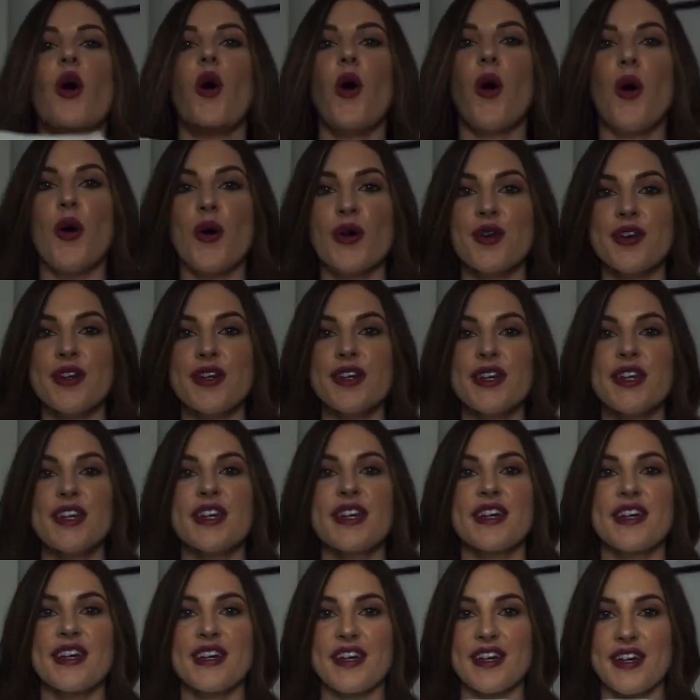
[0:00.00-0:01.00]
on.
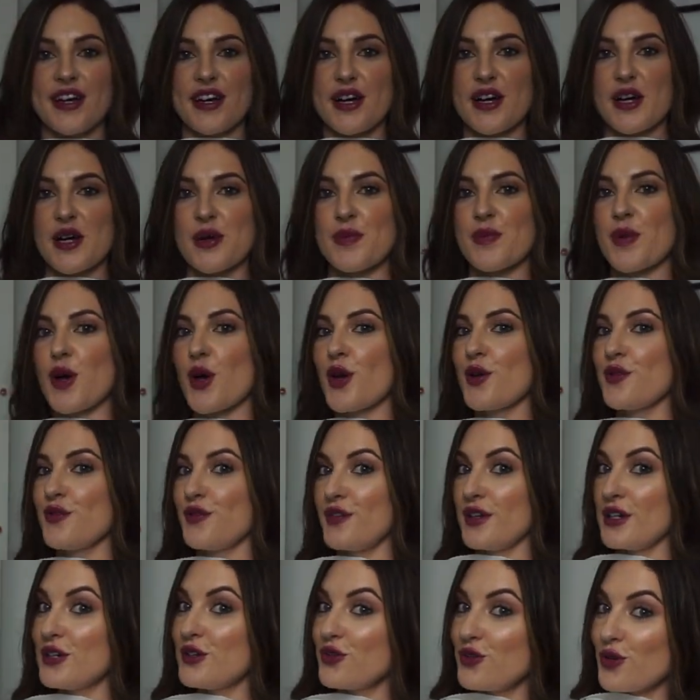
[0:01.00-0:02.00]

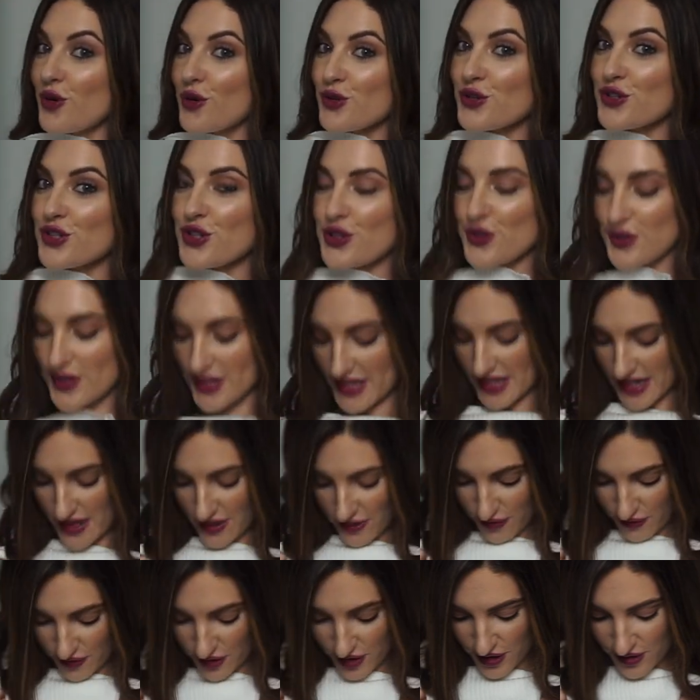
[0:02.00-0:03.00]
Hopefully not too
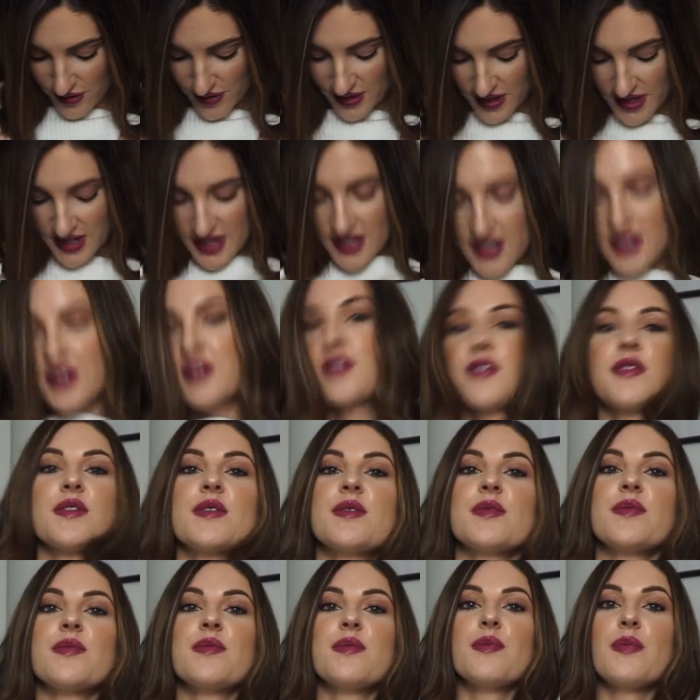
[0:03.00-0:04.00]
see-through,
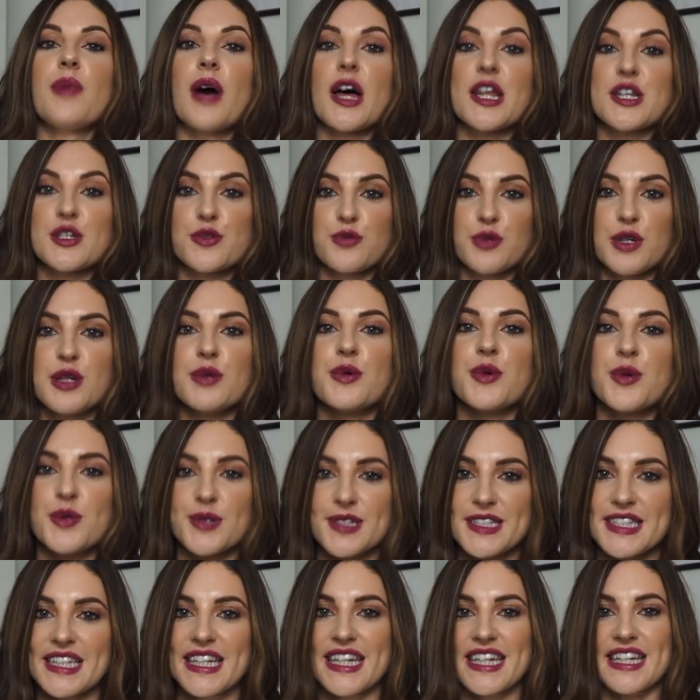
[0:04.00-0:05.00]
but we will
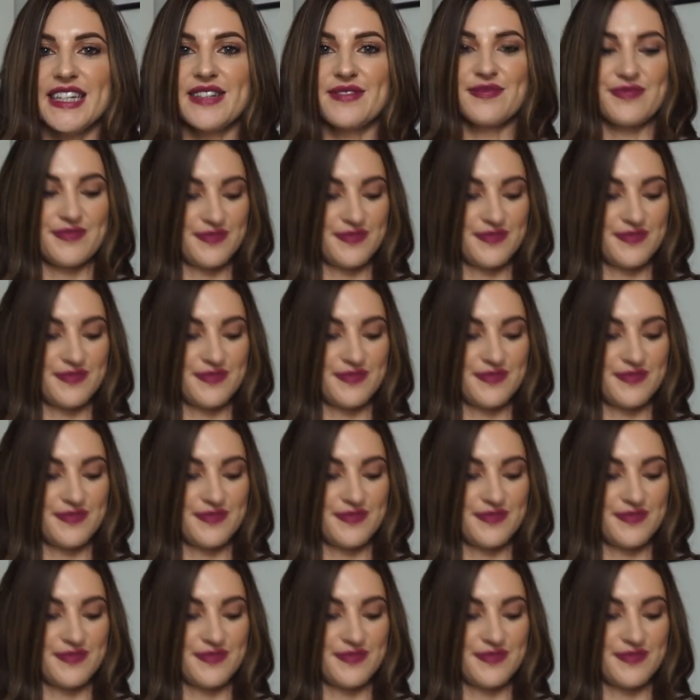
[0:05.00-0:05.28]
see.